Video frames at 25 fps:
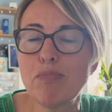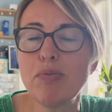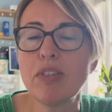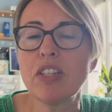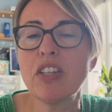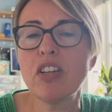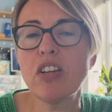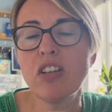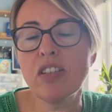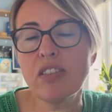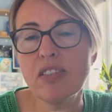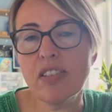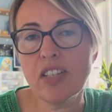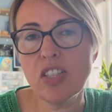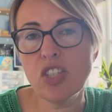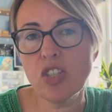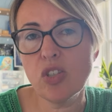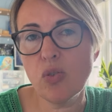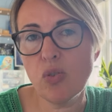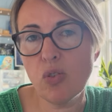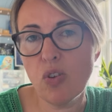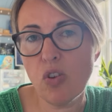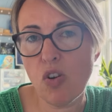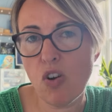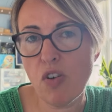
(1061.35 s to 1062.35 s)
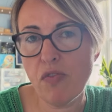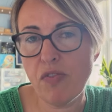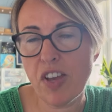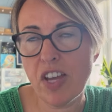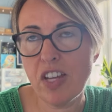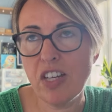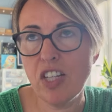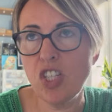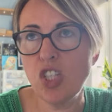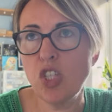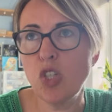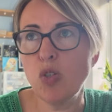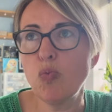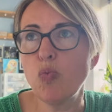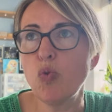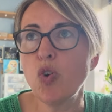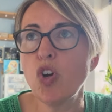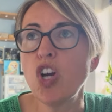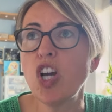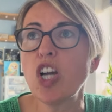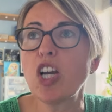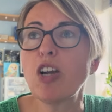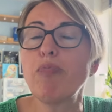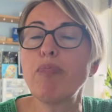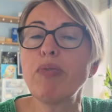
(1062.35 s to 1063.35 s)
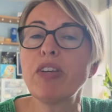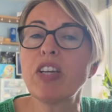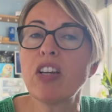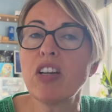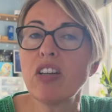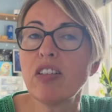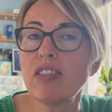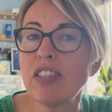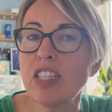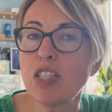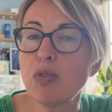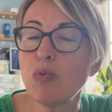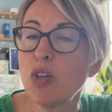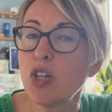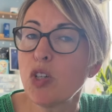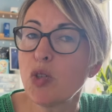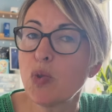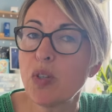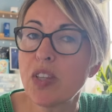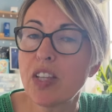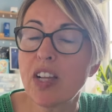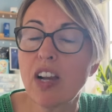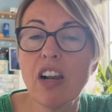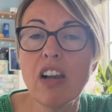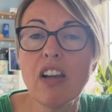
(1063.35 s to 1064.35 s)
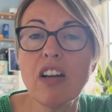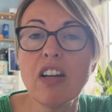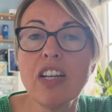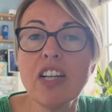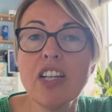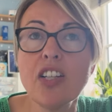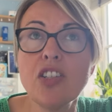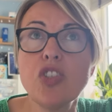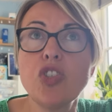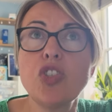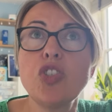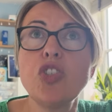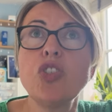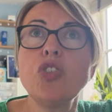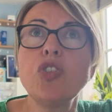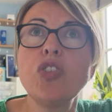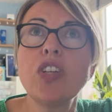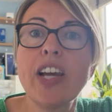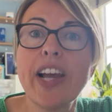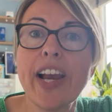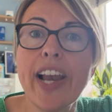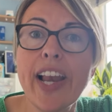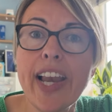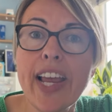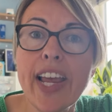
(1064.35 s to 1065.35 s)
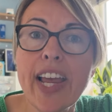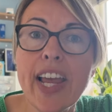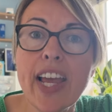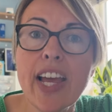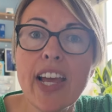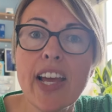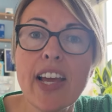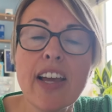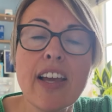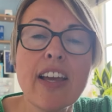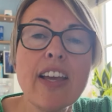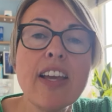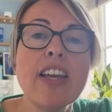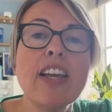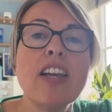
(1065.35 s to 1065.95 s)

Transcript: because I do a lot of energy work, because I work with clients to clear